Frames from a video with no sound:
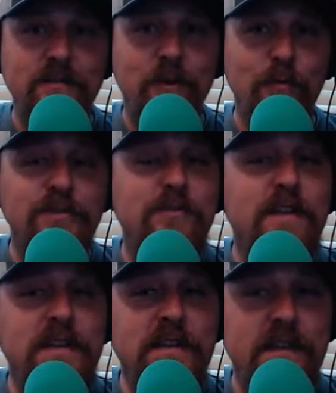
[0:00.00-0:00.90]
are, what you
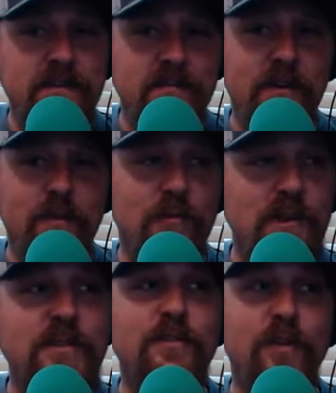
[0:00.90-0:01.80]
think the answers are. We'll
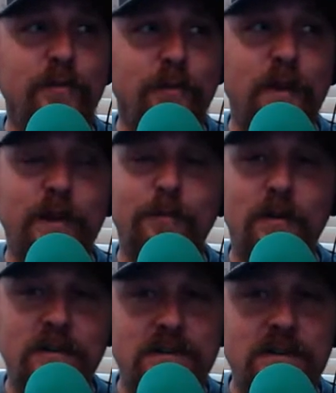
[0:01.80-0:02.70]
let you know if you're right or
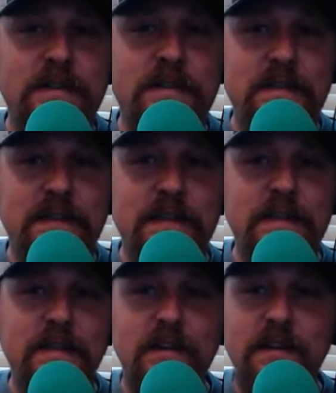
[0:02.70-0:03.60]
wrong.
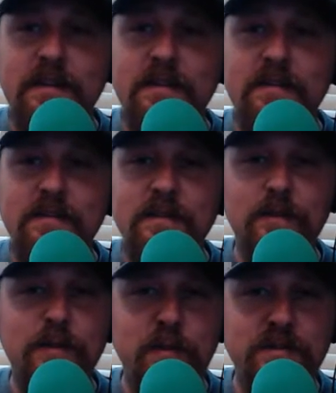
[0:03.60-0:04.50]
And the
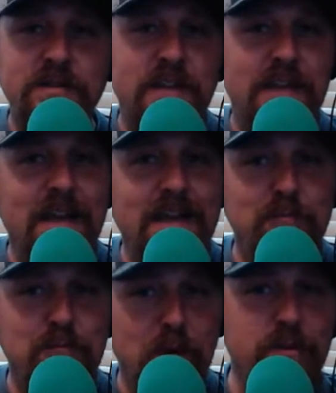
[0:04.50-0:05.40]
first person to get
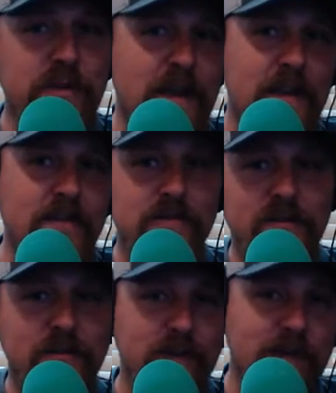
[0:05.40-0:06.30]
both answers
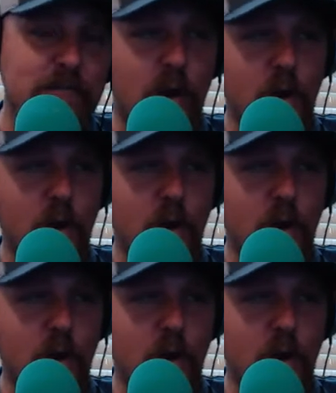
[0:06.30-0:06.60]
correct,